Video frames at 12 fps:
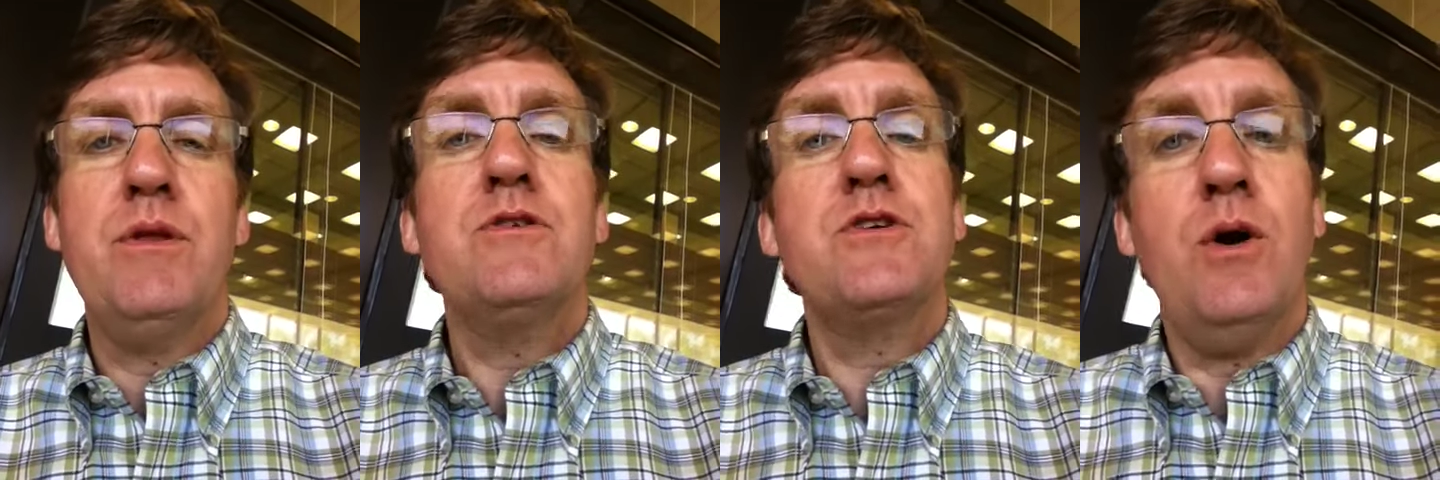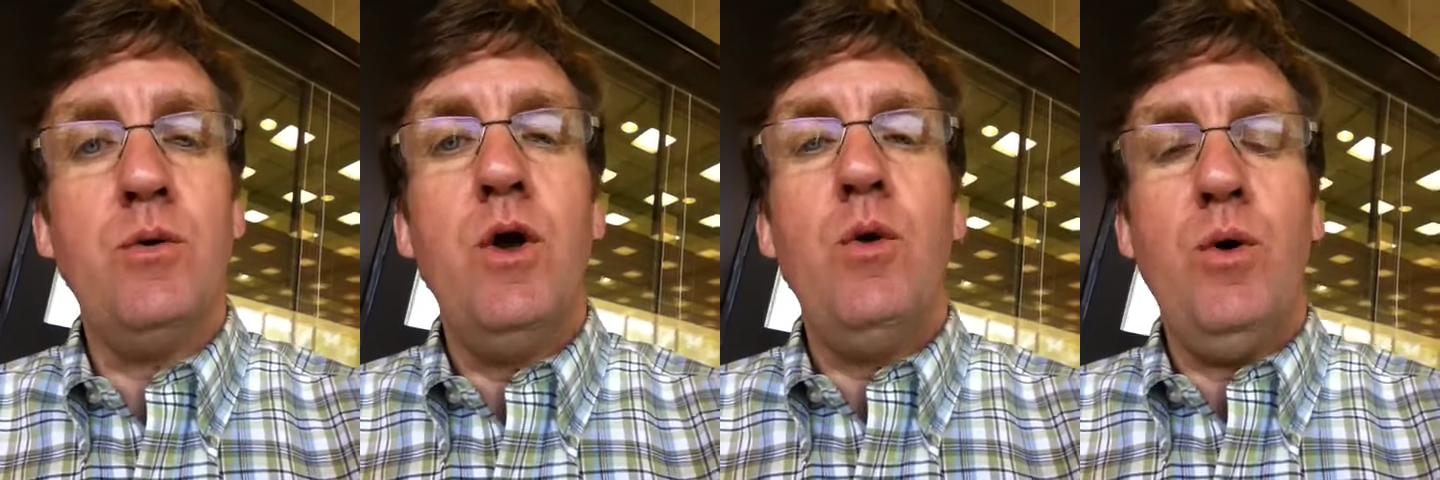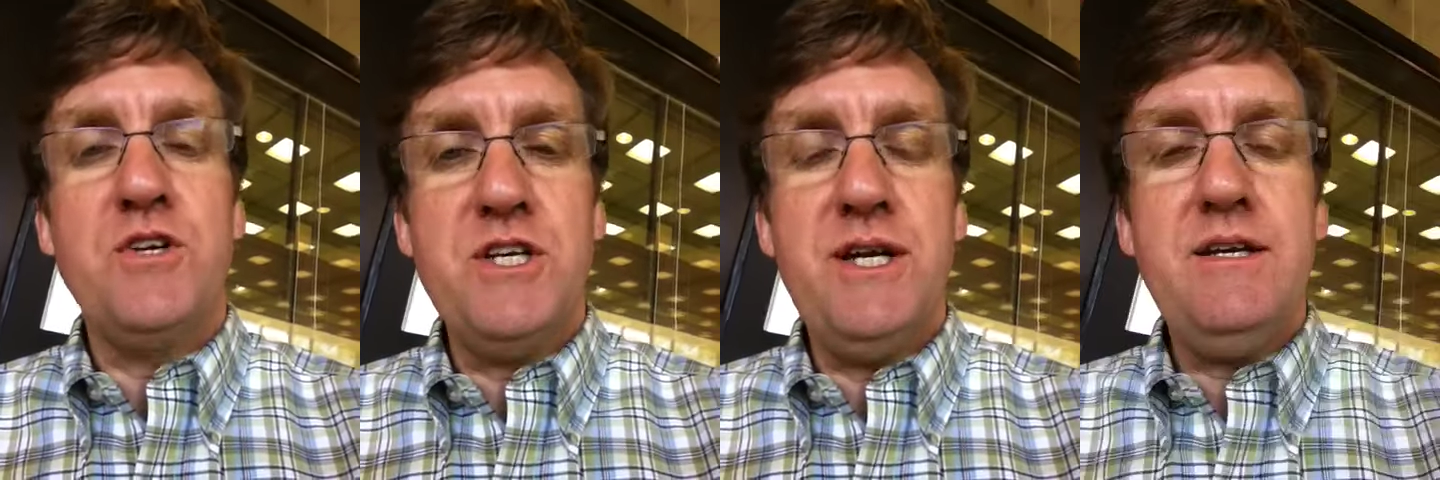So
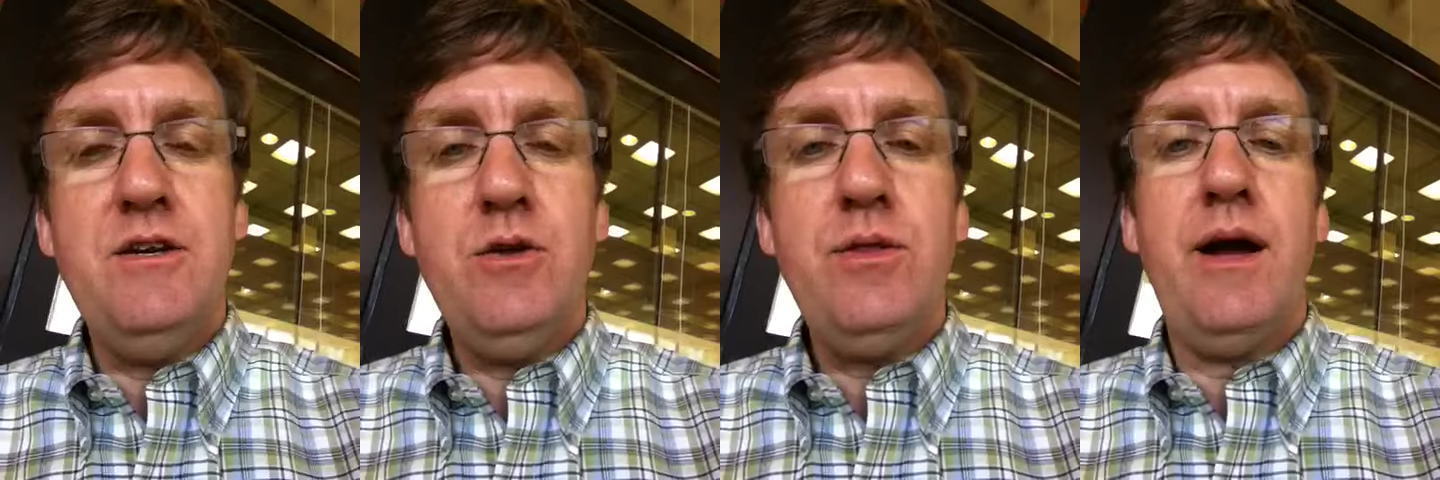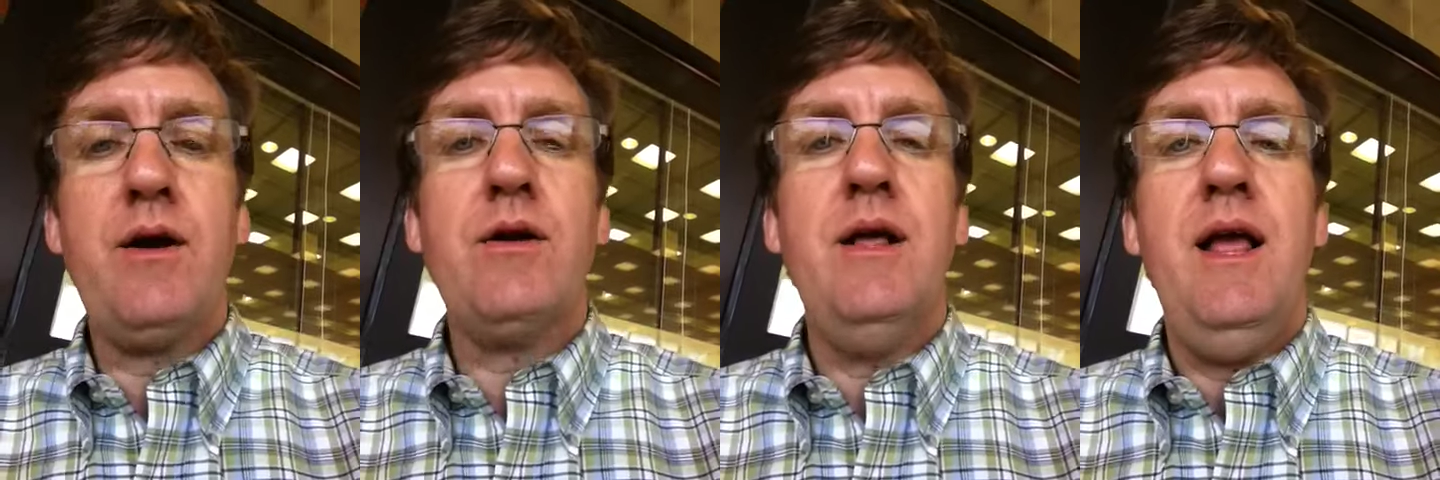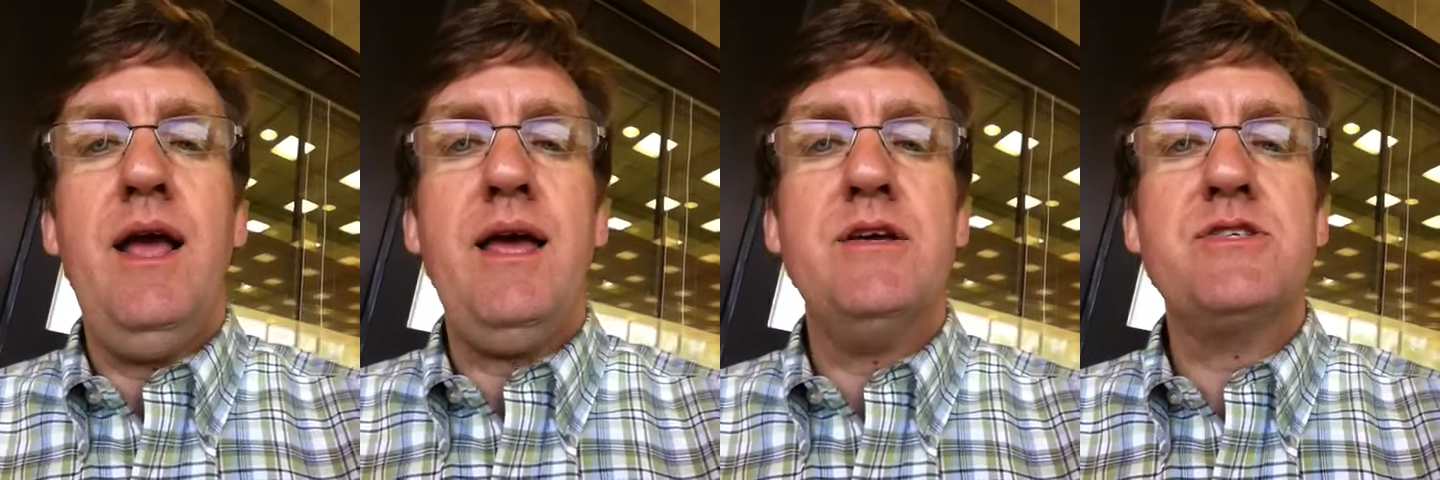what you need to do there
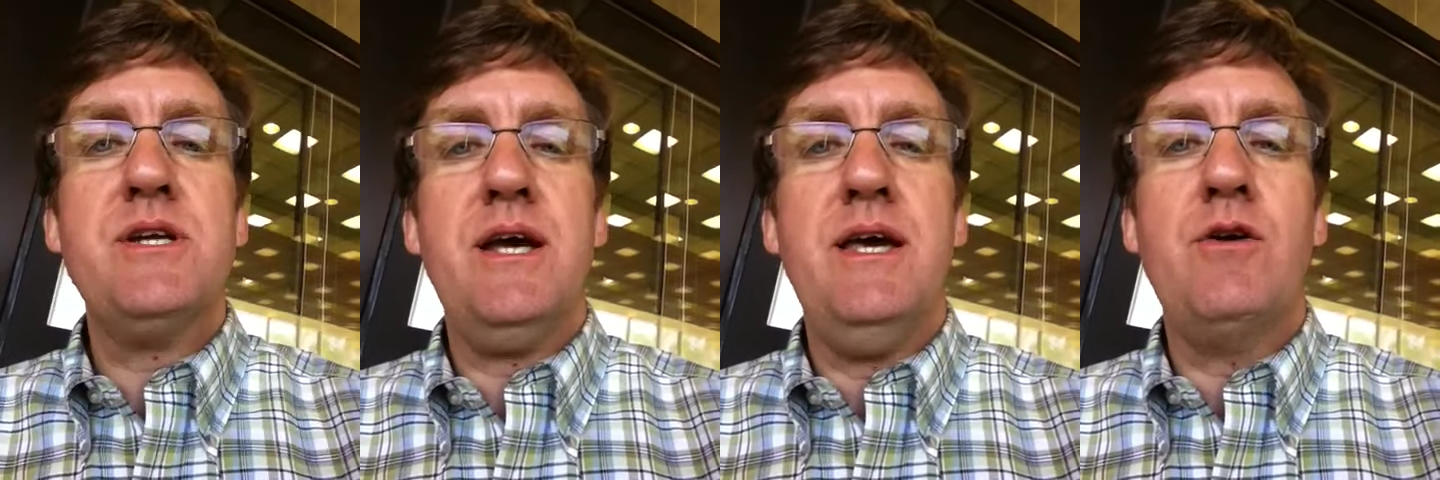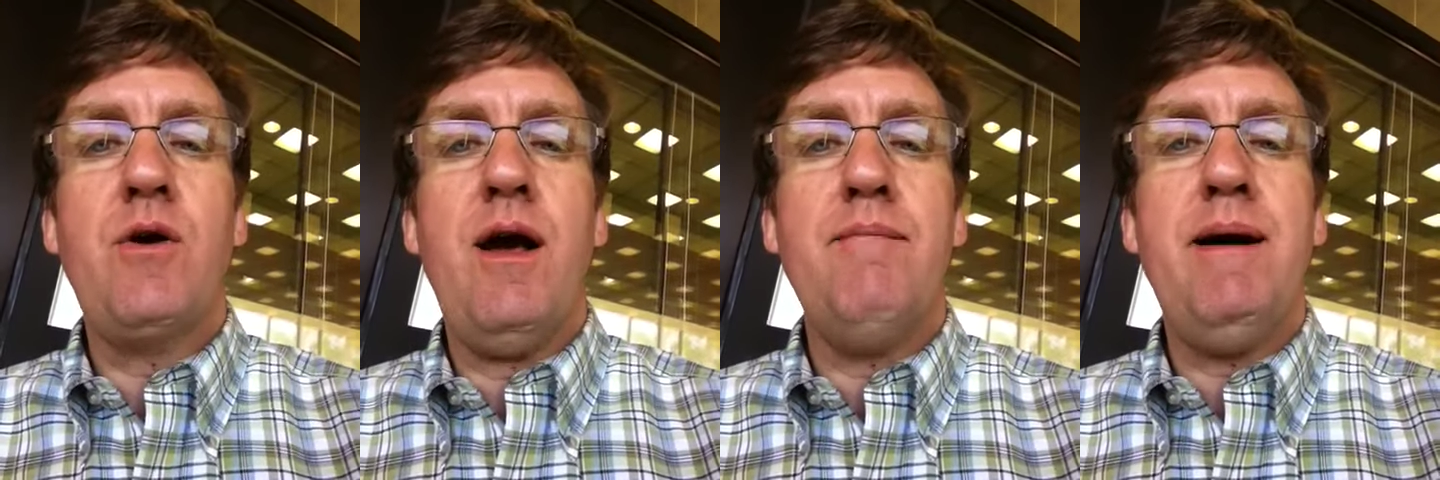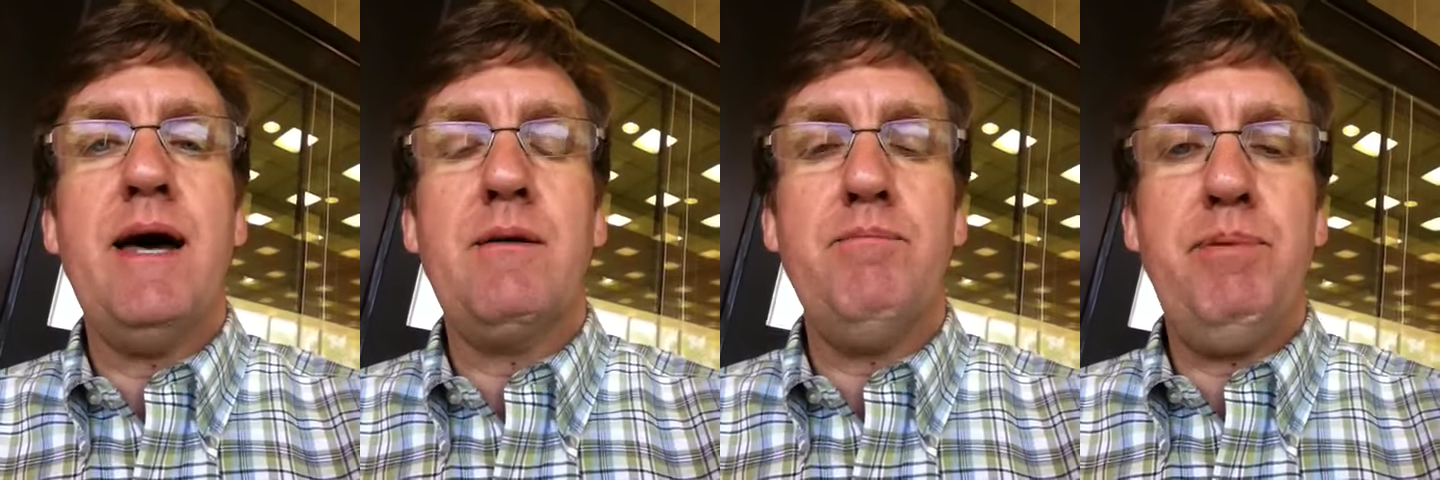is to enter
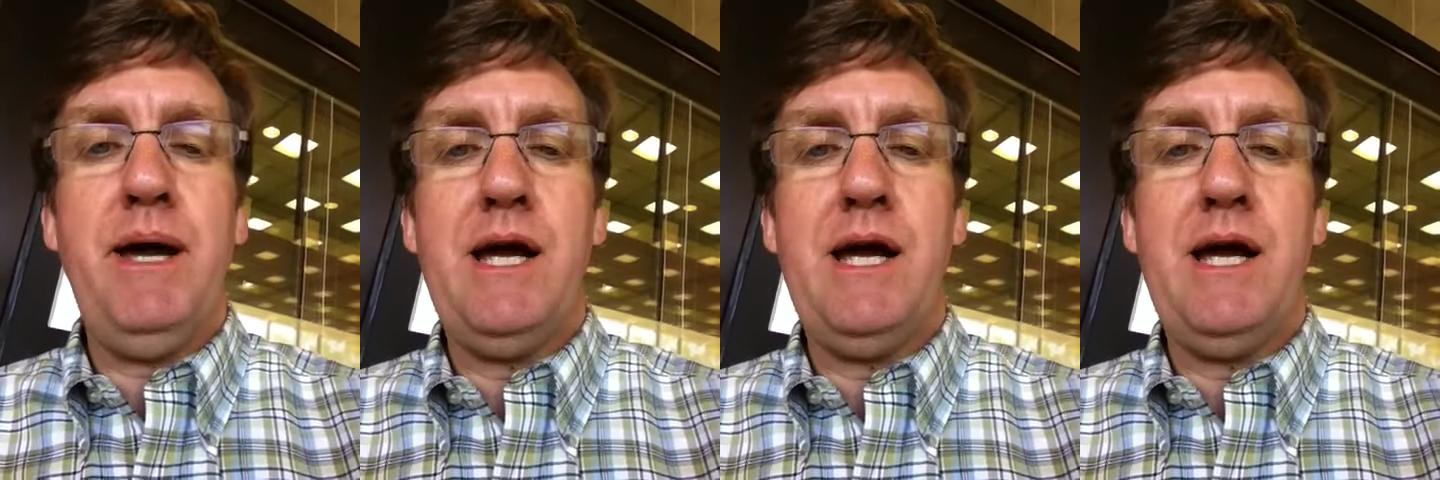about a